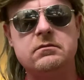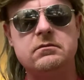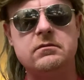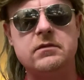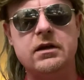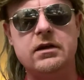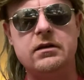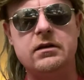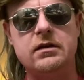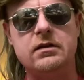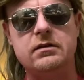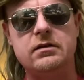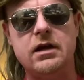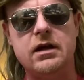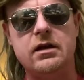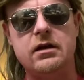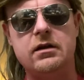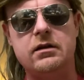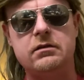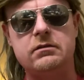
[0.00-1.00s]

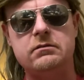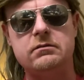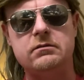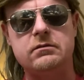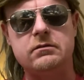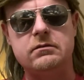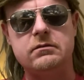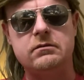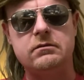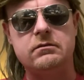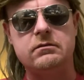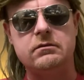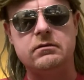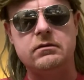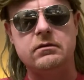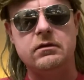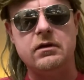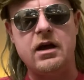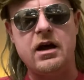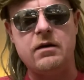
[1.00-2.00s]

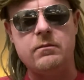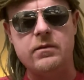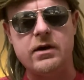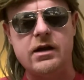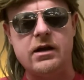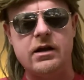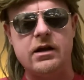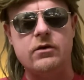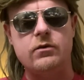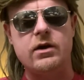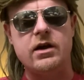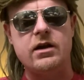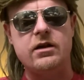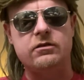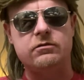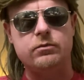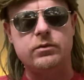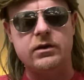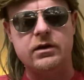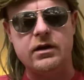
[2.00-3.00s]
not me anyways,
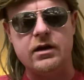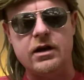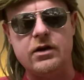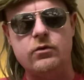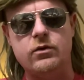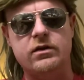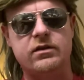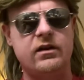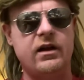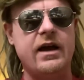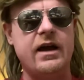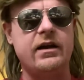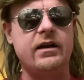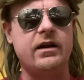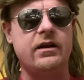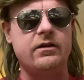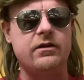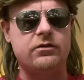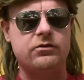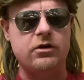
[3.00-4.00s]
but anyone that like
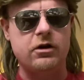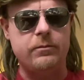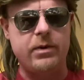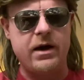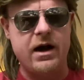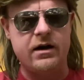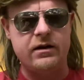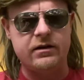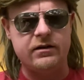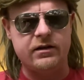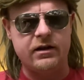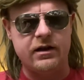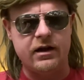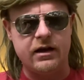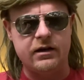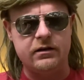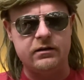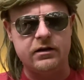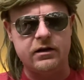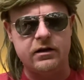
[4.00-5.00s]
getting their throat pounded
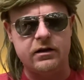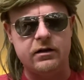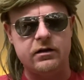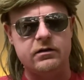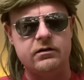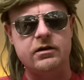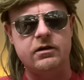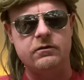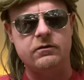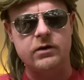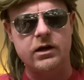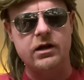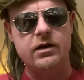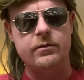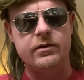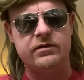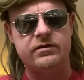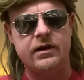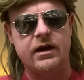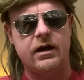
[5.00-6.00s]
tonight, you're really
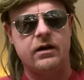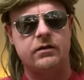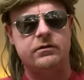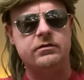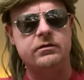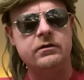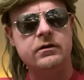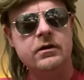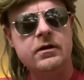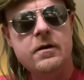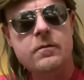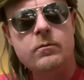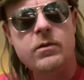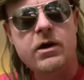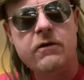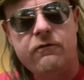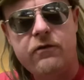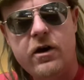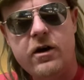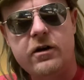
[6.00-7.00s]
missing out.
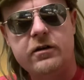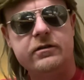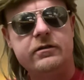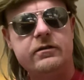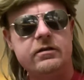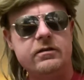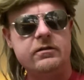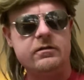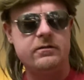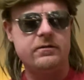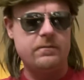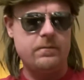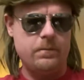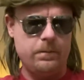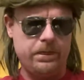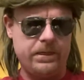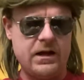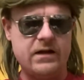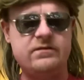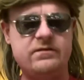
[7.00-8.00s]
But first,
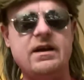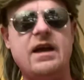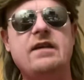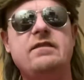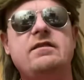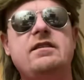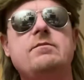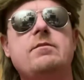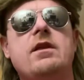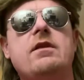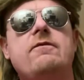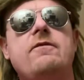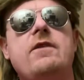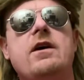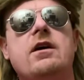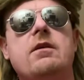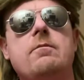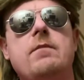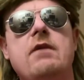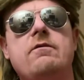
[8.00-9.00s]
a tasty
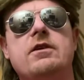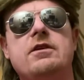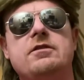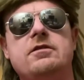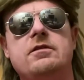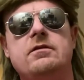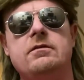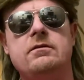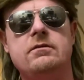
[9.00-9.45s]
motherfucking beverage.